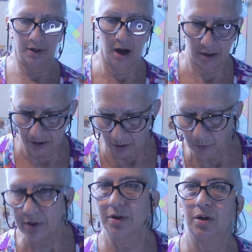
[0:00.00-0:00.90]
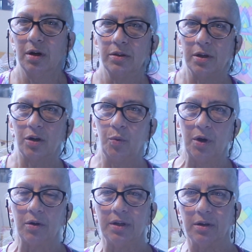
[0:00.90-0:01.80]
also with the
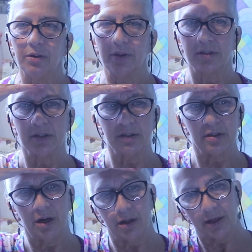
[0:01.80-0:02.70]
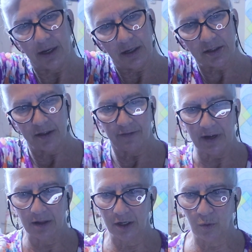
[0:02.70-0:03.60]
Quilt Guild. This is Ladies of the
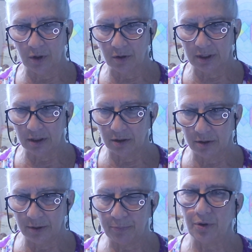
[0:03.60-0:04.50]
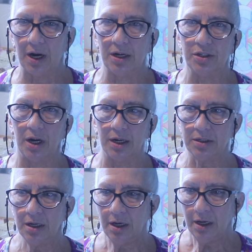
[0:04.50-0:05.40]
Valley Quilt Guild
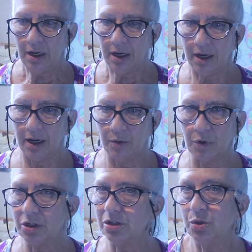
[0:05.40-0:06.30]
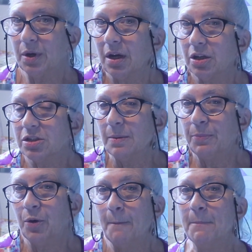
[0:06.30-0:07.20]
project, and we're just doing a
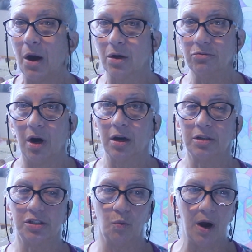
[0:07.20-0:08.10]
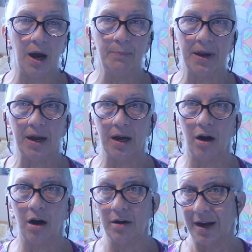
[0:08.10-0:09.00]
simple mug rug swap
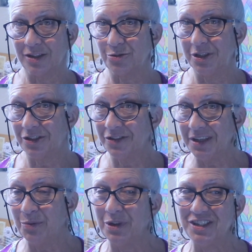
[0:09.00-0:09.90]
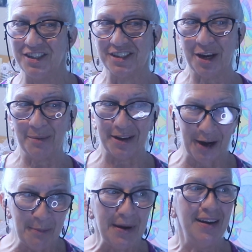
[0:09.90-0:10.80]
at our next retreat, which is coming
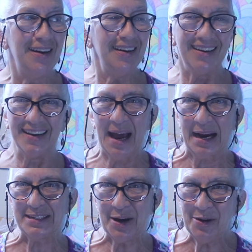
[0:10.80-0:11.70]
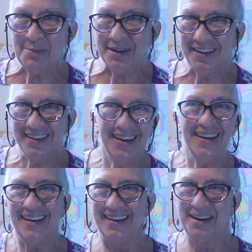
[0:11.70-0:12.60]
up in October,
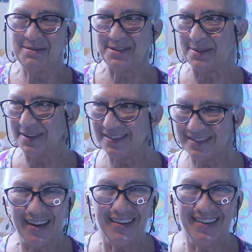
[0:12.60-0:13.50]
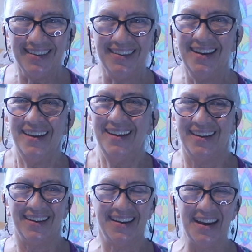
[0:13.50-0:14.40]
and I'm so excited.
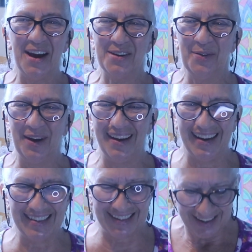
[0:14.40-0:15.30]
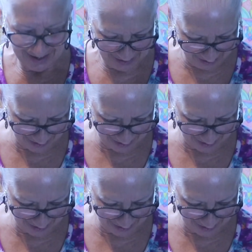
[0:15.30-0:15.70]
I cannot wait to